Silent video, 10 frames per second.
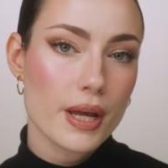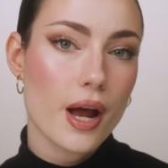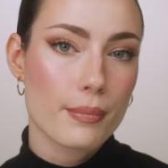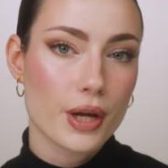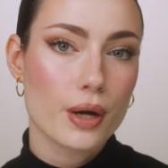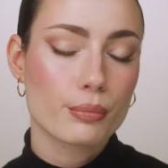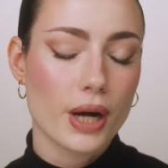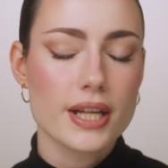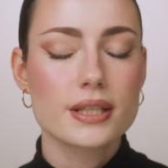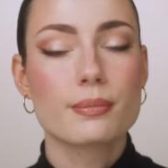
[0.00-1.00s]
bit up there in
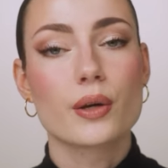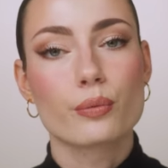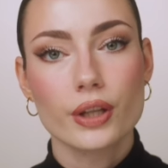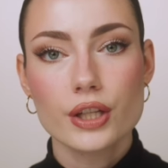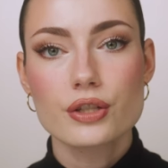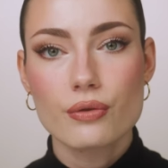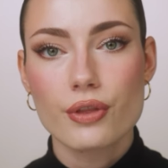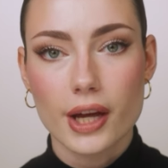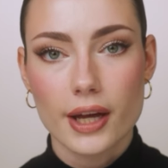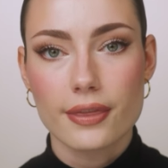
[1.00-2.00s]
price, but I really do
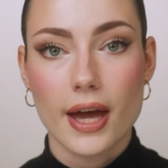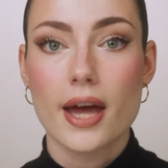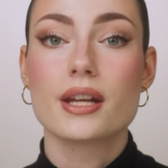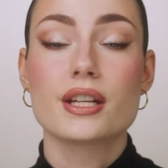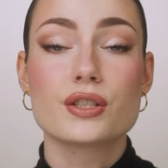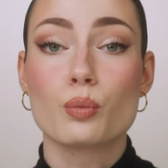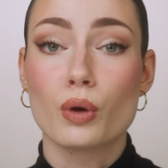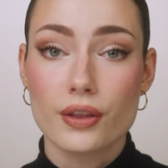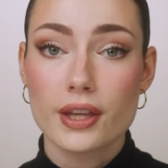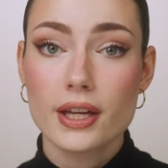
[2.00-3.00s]
think that it is
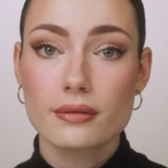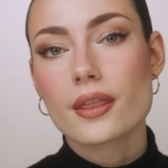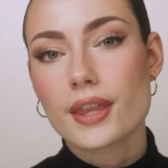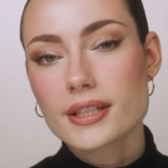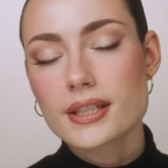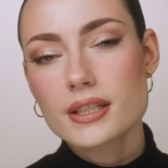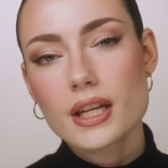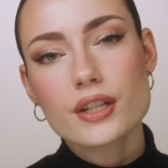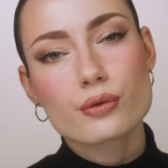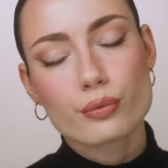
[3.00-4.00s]
worth it. This is
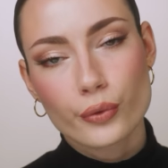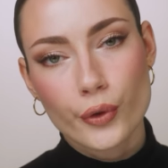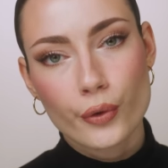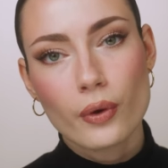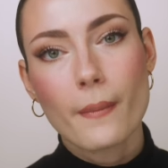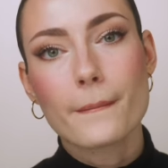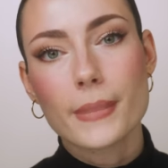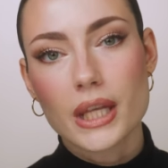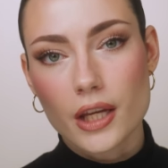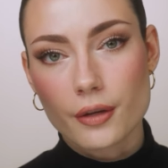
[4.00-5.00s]
a true
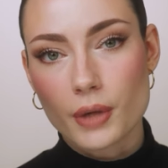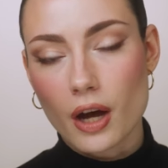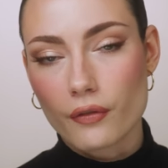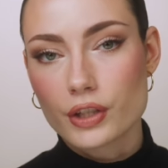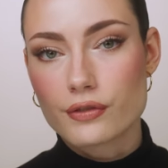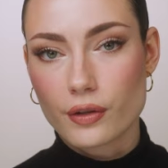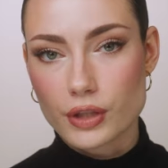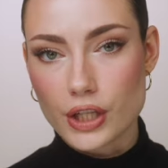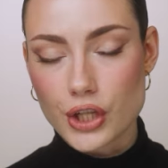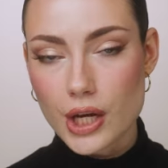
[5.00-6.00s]
medium coverage
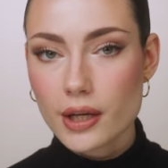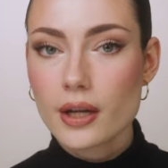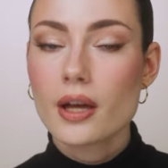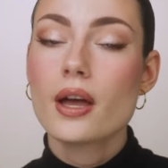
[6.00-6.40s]
foundation.